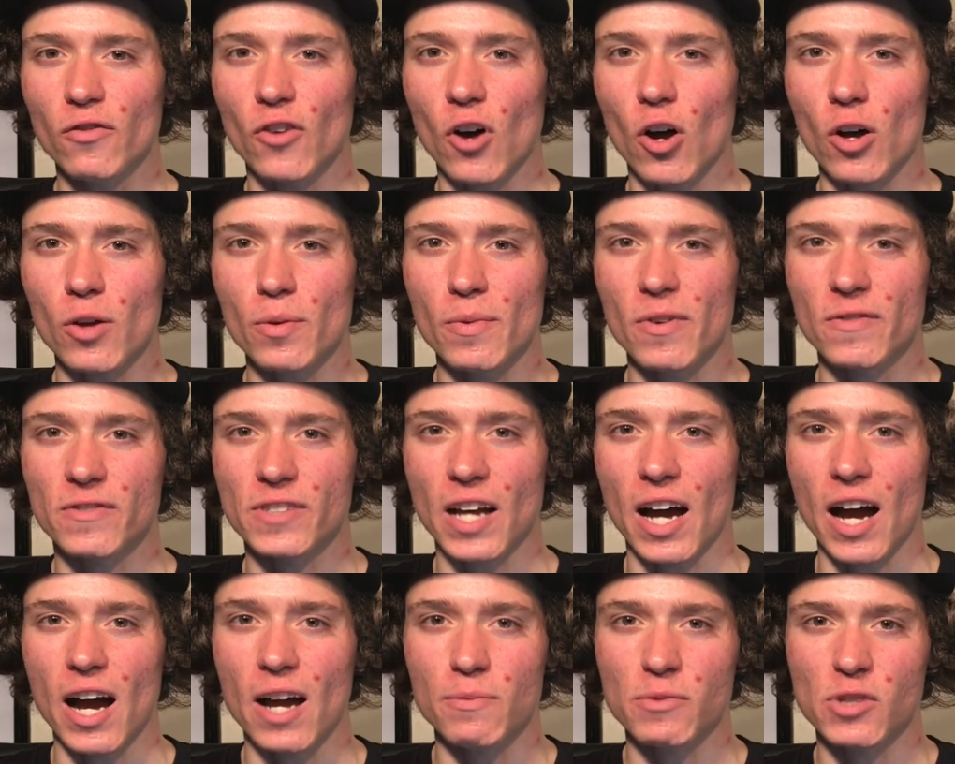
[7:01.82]
volume of
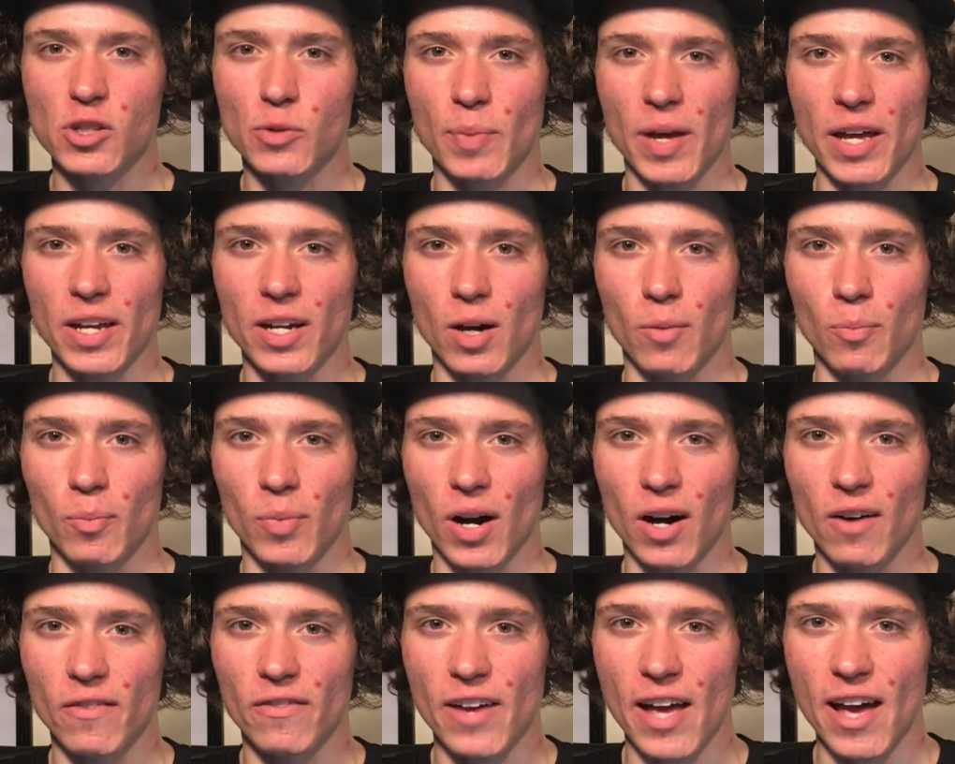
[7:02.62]
time spent
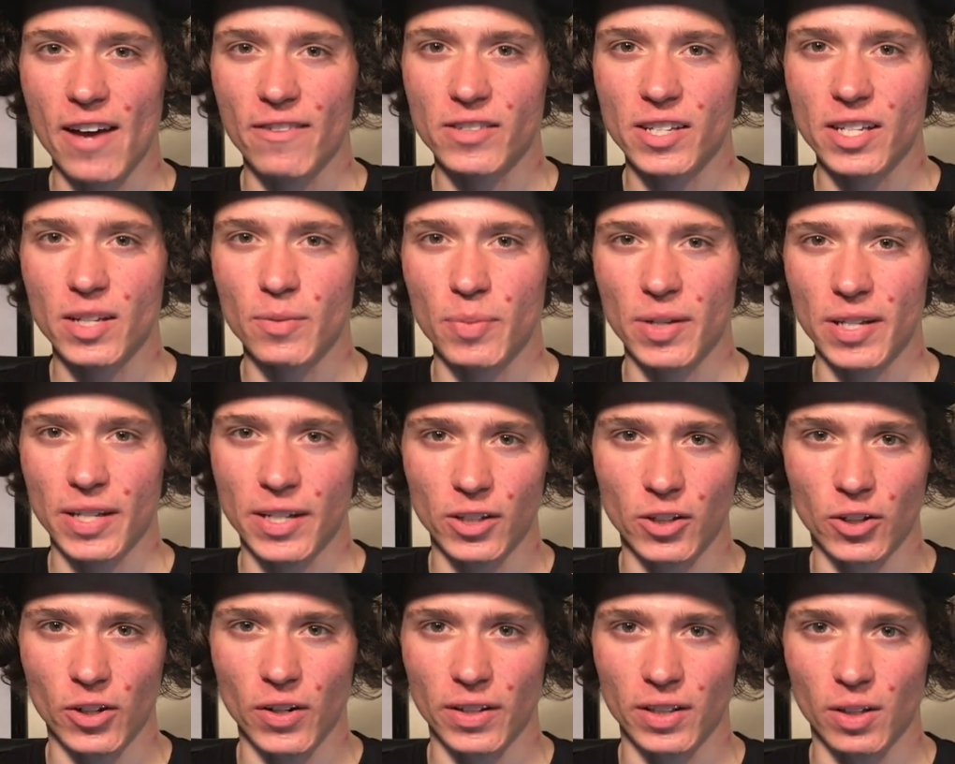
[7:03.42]
above
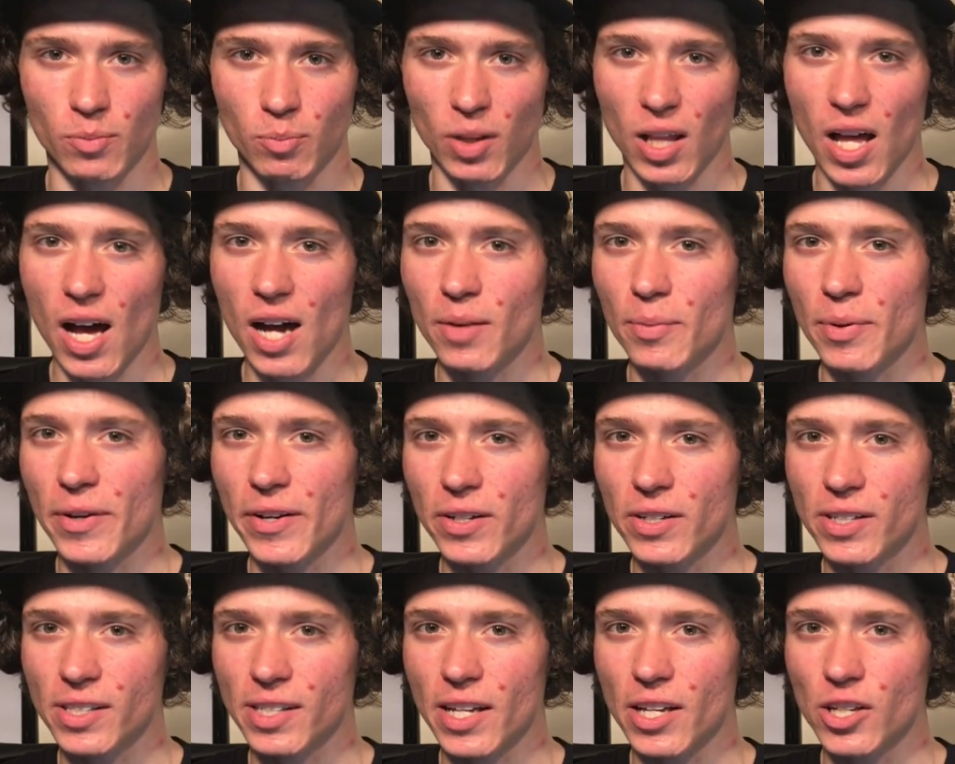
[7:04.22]
FTP during the block
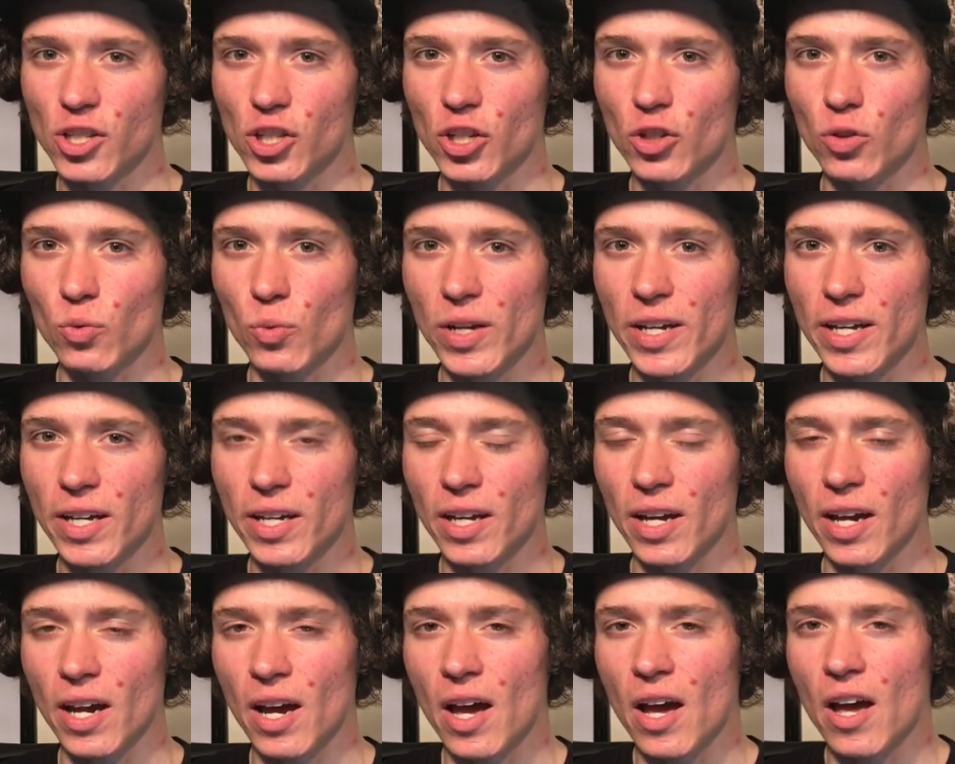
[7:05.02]
periodization
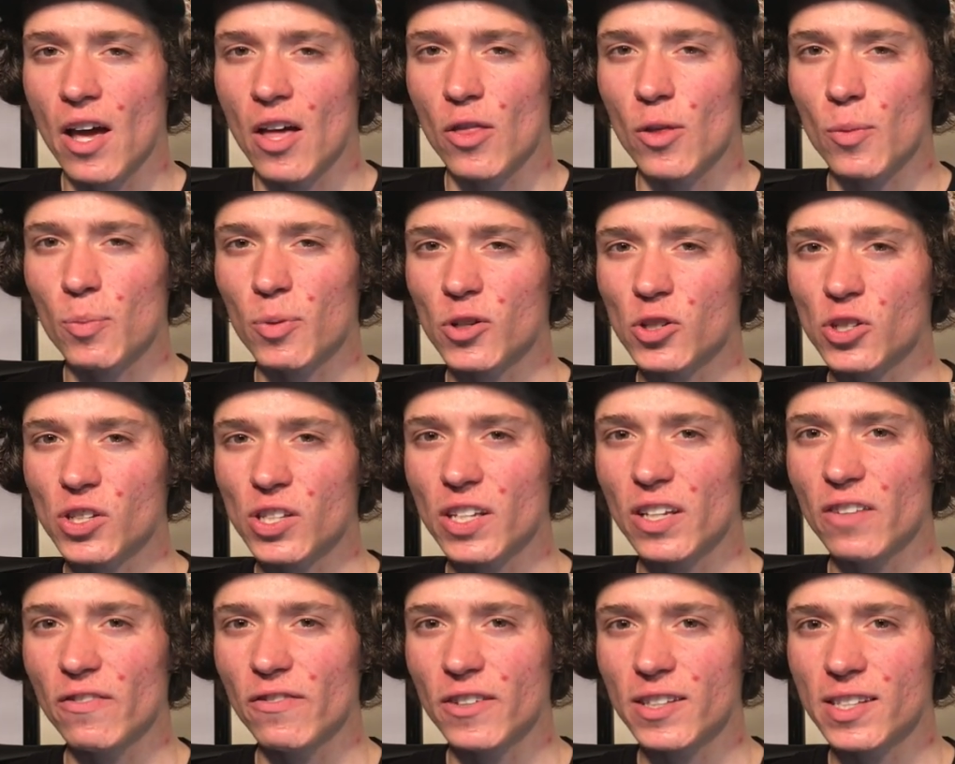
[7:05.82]
week, the
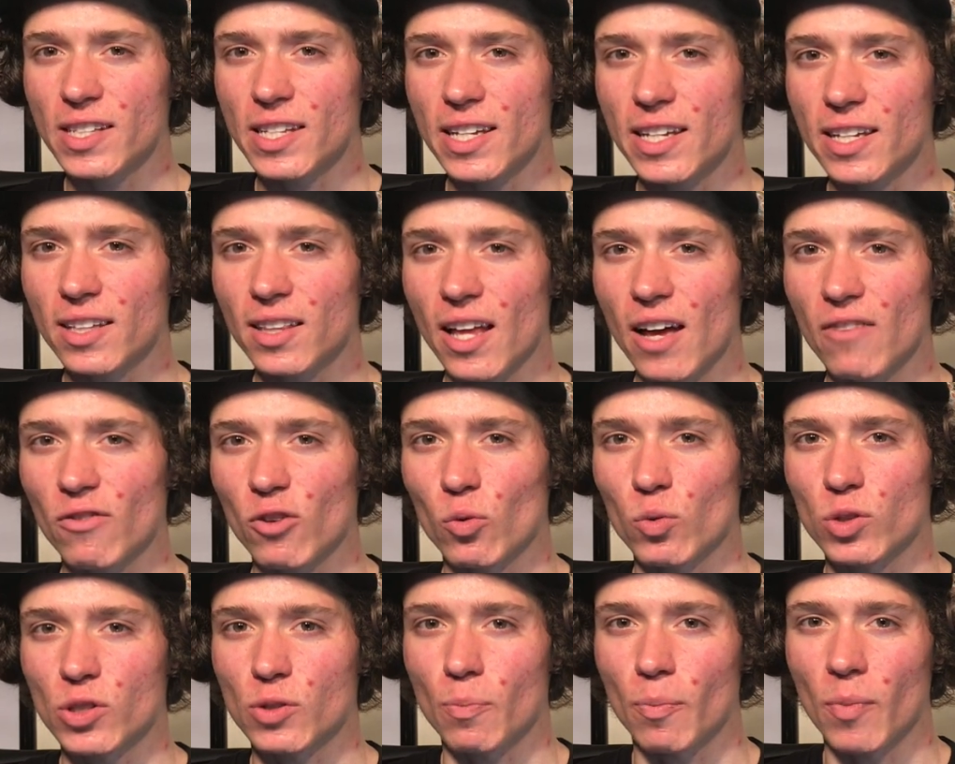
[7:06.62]
perceived fatigue
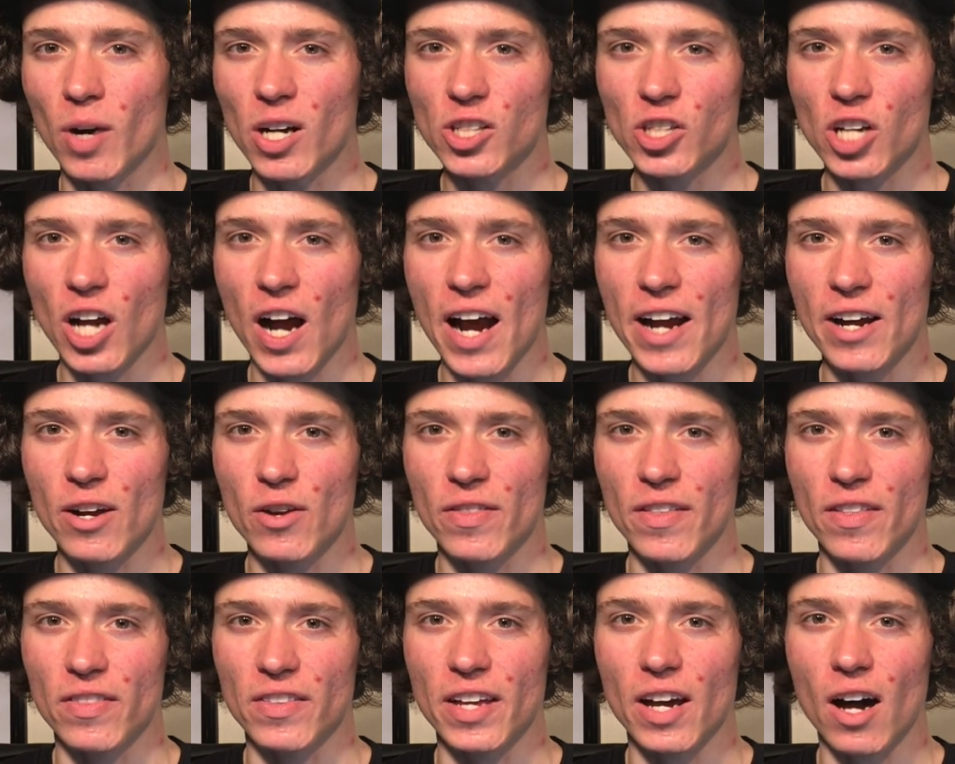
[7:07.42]
level was much
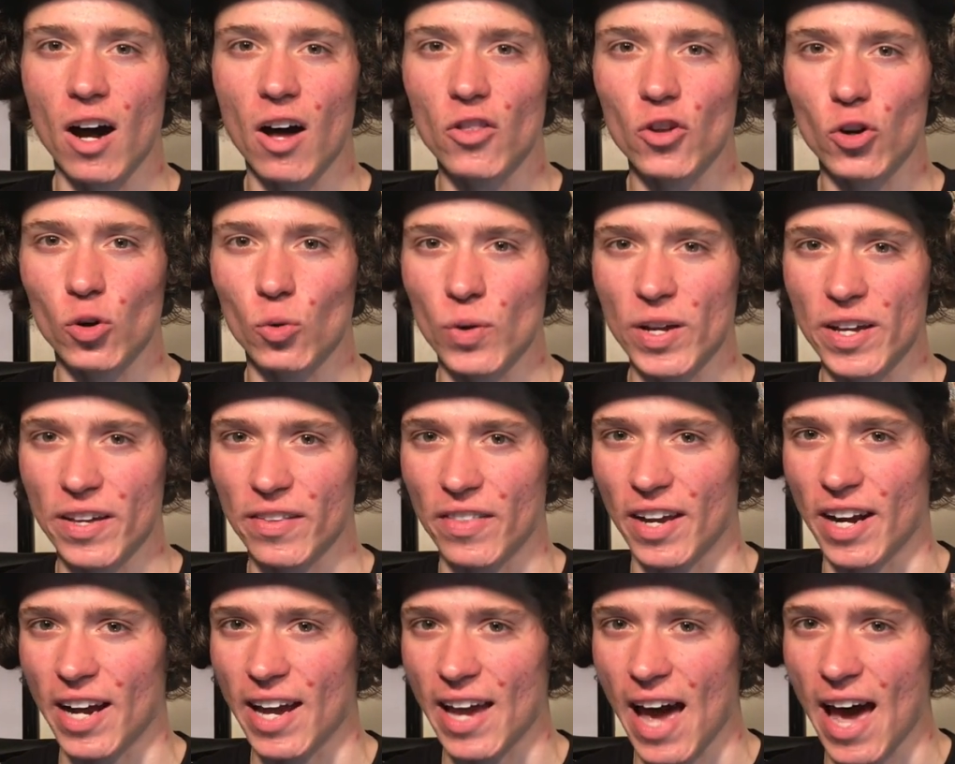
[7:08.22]
higher than the other
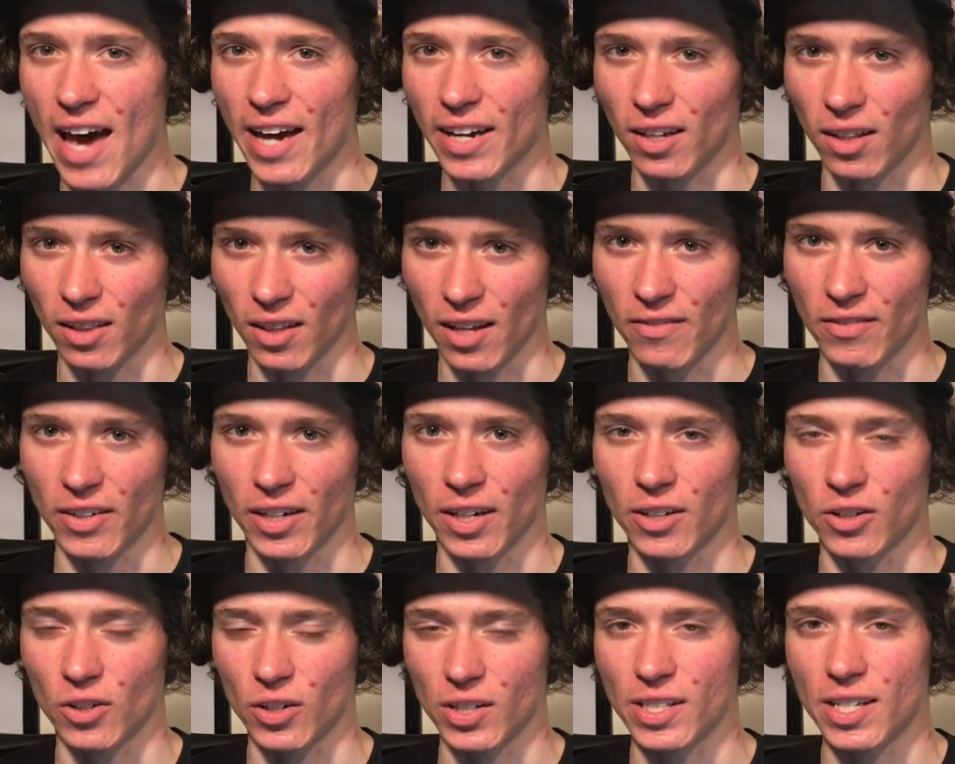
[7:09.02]
week that I had
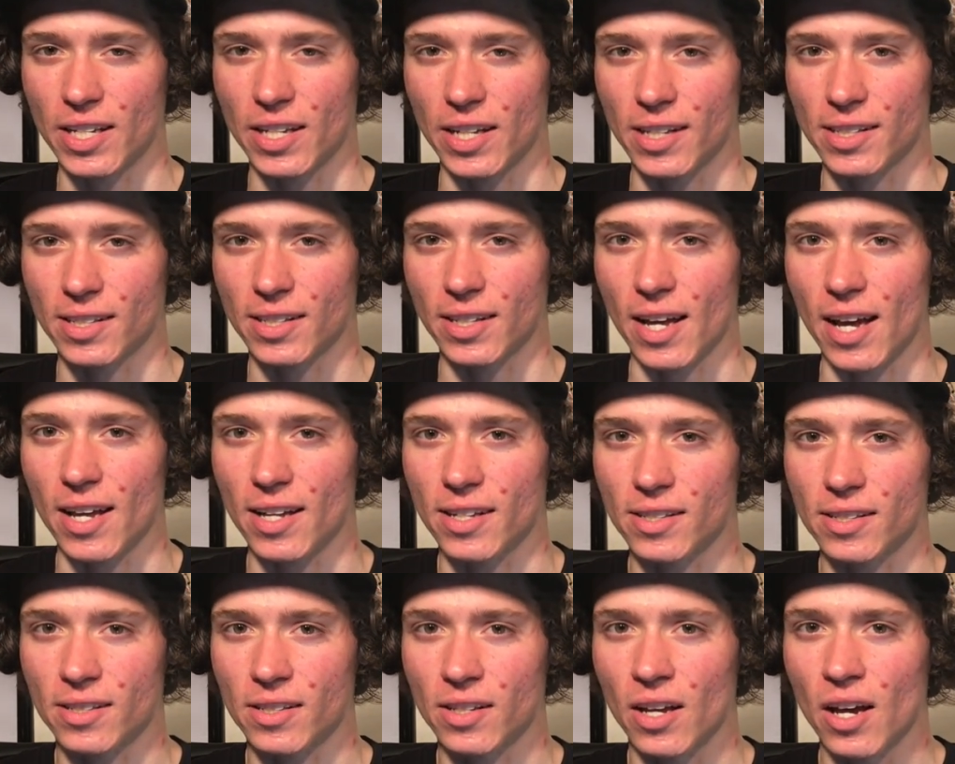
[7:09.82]
1,100
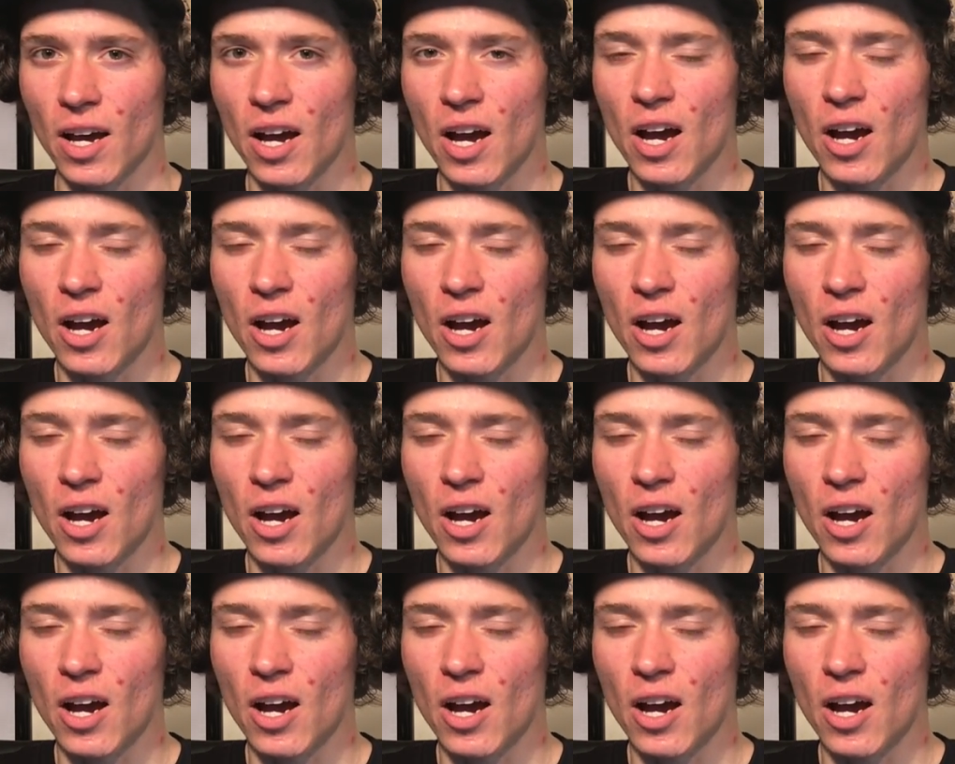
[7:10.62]
TSS.